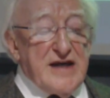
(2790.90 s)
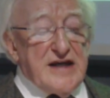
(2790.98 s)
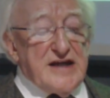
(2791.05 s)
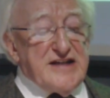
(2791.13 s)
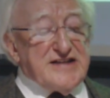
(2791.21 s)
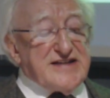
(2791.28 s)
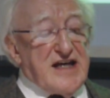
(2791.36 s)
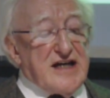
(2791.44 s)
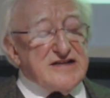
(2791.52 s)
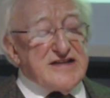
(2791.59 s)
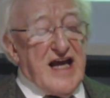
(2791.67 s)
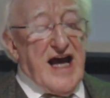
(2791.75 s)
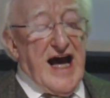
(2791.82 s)
he
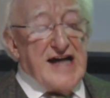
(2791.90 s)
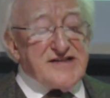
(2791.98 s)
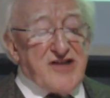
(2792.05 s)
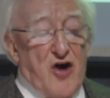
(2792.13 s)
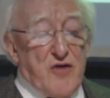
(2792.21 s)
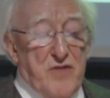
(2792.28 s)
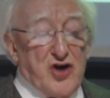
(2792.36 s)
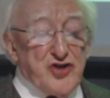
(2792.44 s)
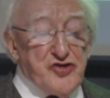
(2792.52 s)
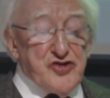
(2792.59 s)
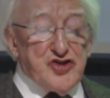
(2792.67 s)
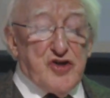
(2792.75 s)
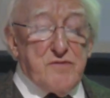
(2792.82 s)
says, has our
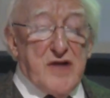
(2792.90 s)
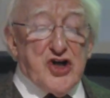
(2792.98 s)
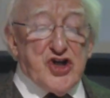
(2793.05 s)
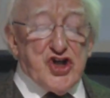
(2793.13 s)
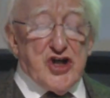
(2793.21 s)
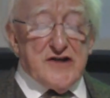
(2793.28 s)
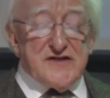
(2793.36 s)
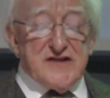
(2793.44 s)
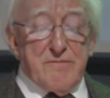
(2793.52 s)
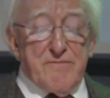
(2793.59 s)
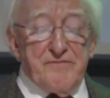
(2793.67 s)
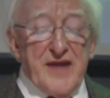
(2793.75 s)
modern commercialism,